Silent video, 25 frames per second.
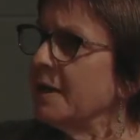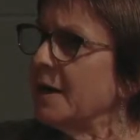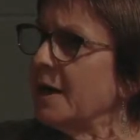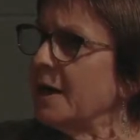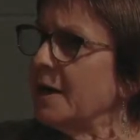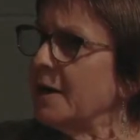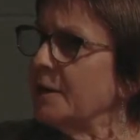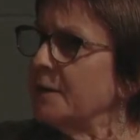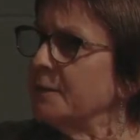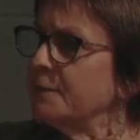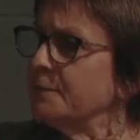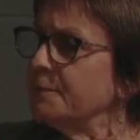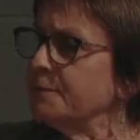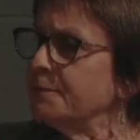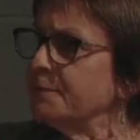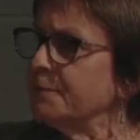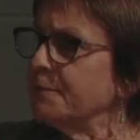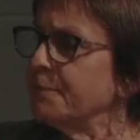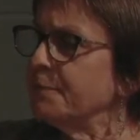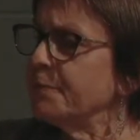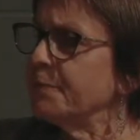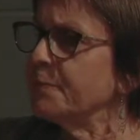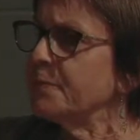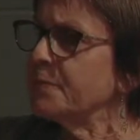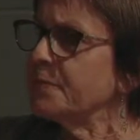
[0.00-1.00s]

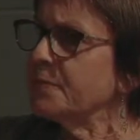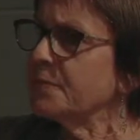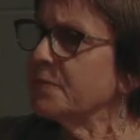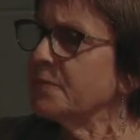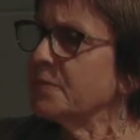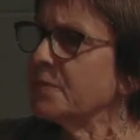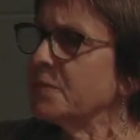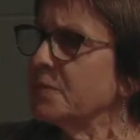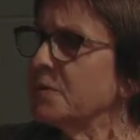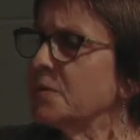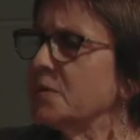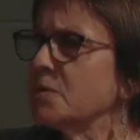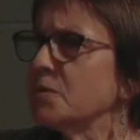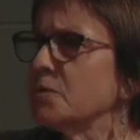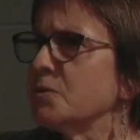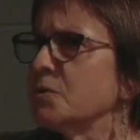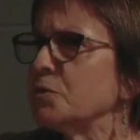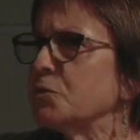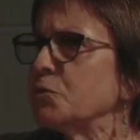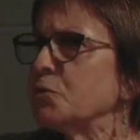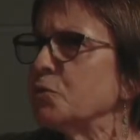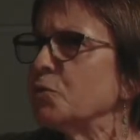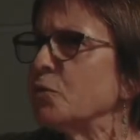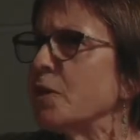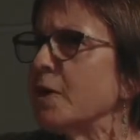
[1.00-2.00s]
to sort
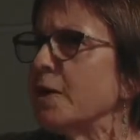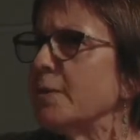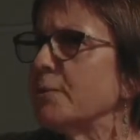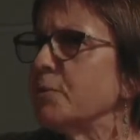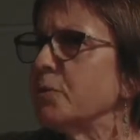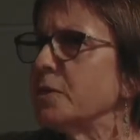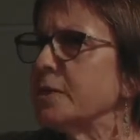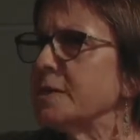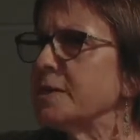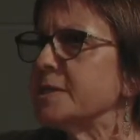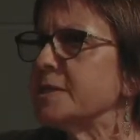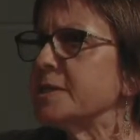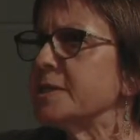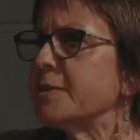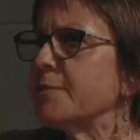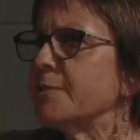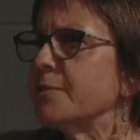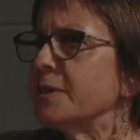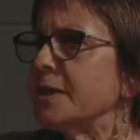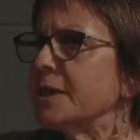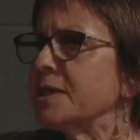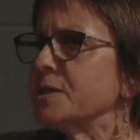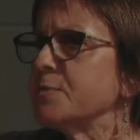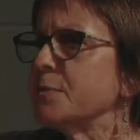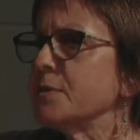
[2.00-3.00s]
of try and put it
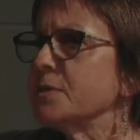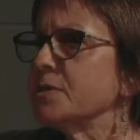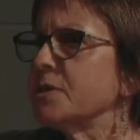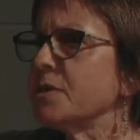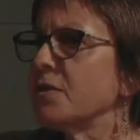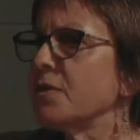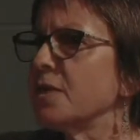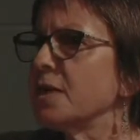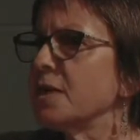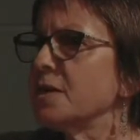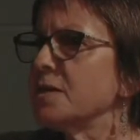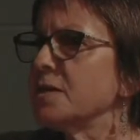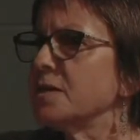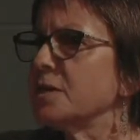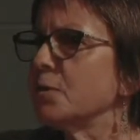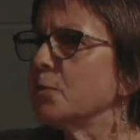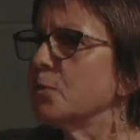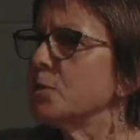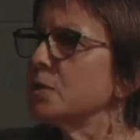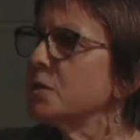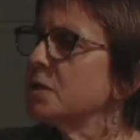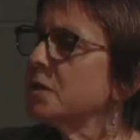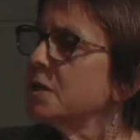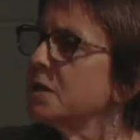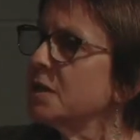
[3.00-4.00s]
simply, I suppose the things that
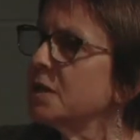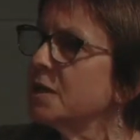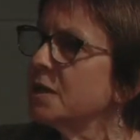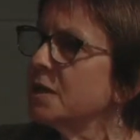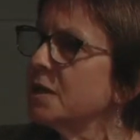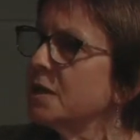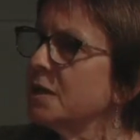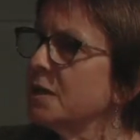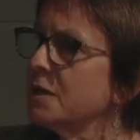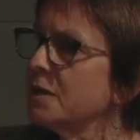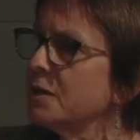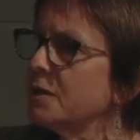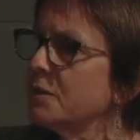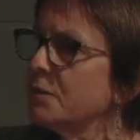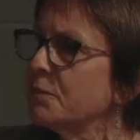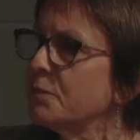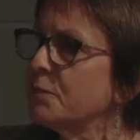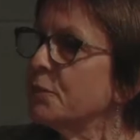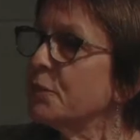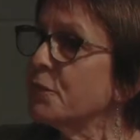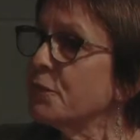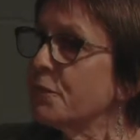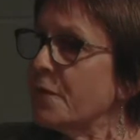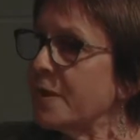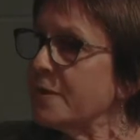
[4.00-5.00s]
would
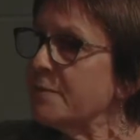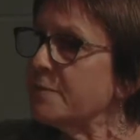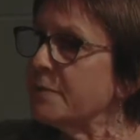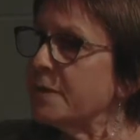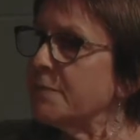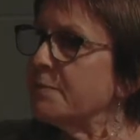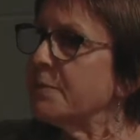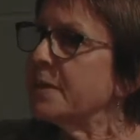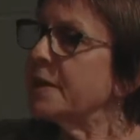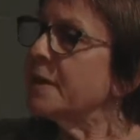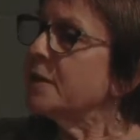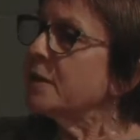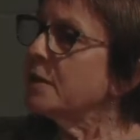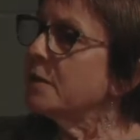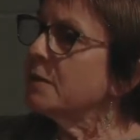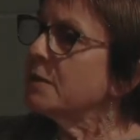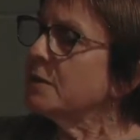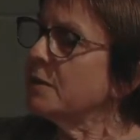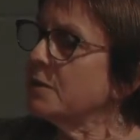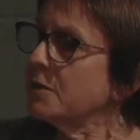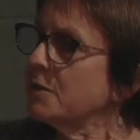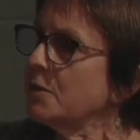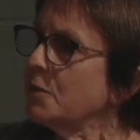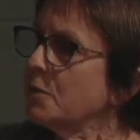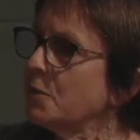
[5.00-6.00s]
prevent me being
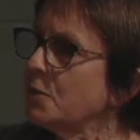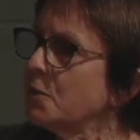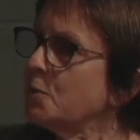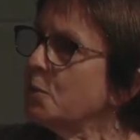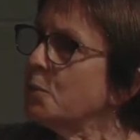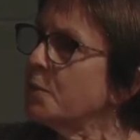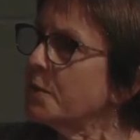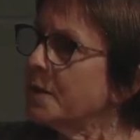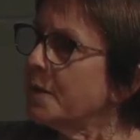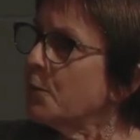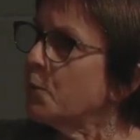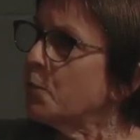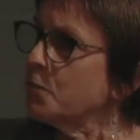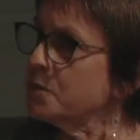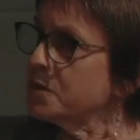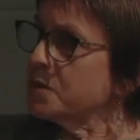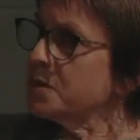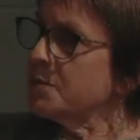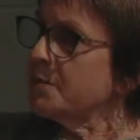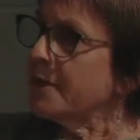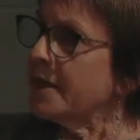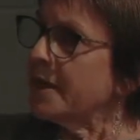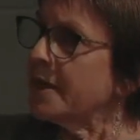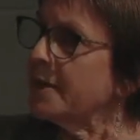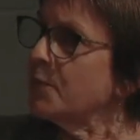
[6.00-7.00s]
the woman I want to
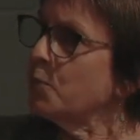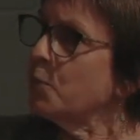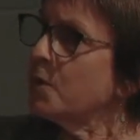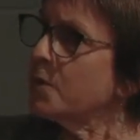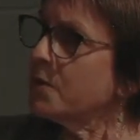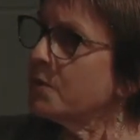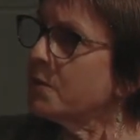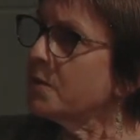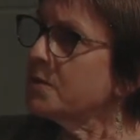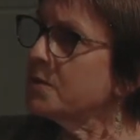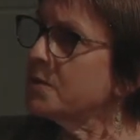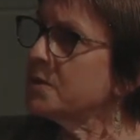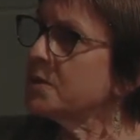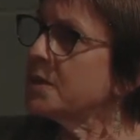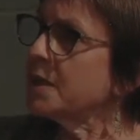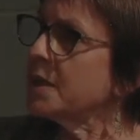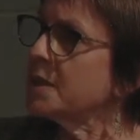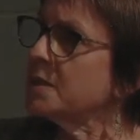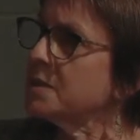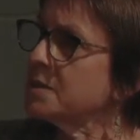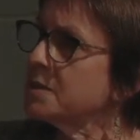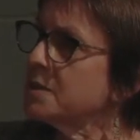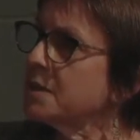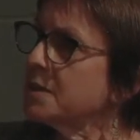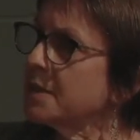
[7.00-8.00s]
be, what are those
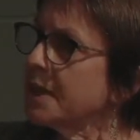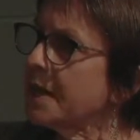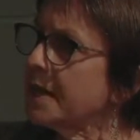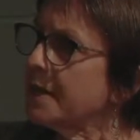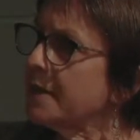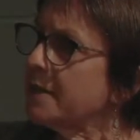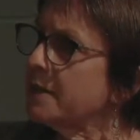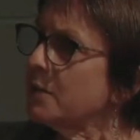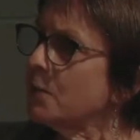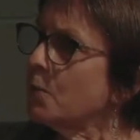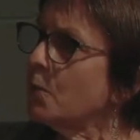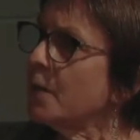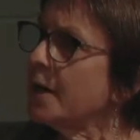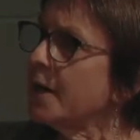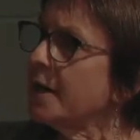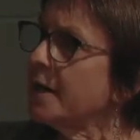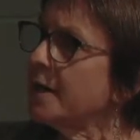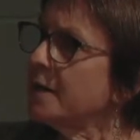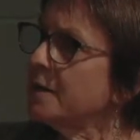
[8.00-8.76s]
things that get in the way?